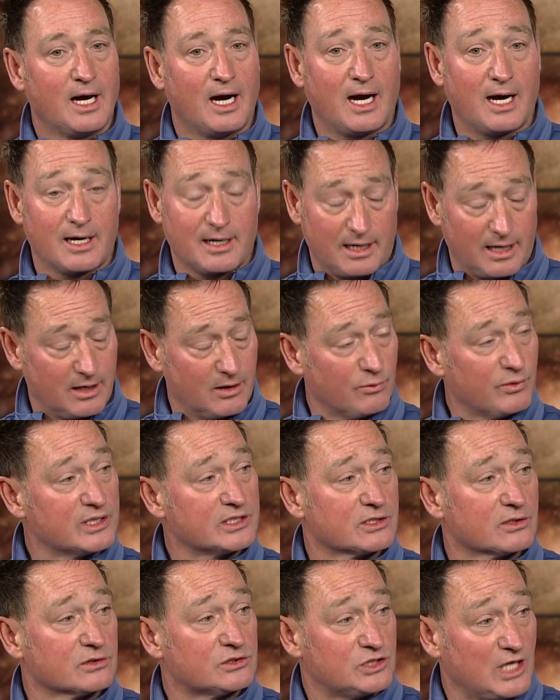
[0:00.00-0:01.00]
our, our
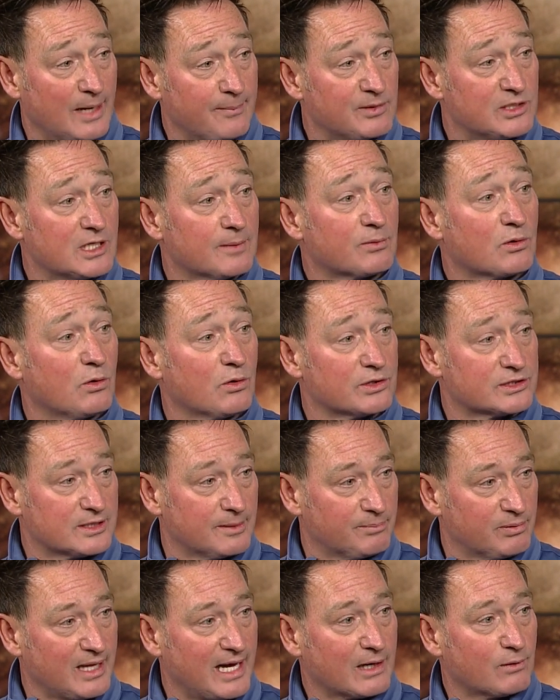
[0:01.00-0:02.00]
original championship course
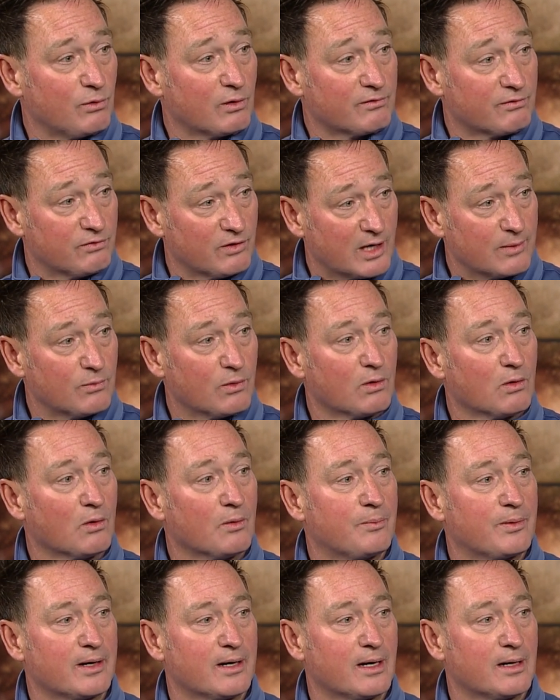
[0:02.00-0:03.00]
at Black Wolf Run will
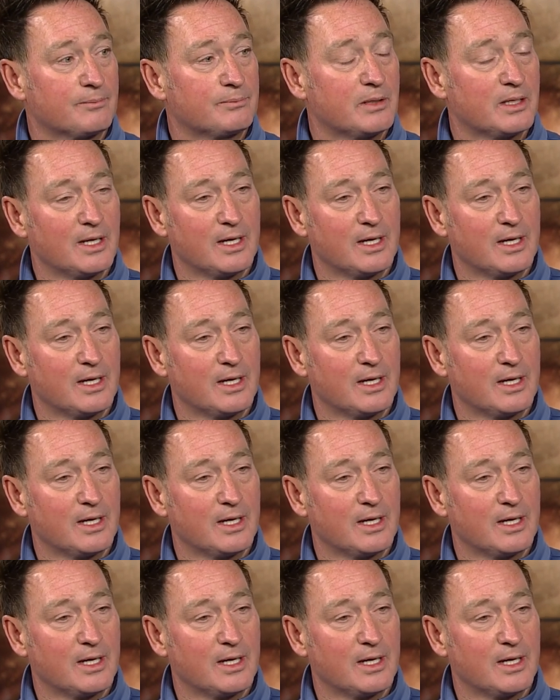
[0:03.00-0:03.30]
open up.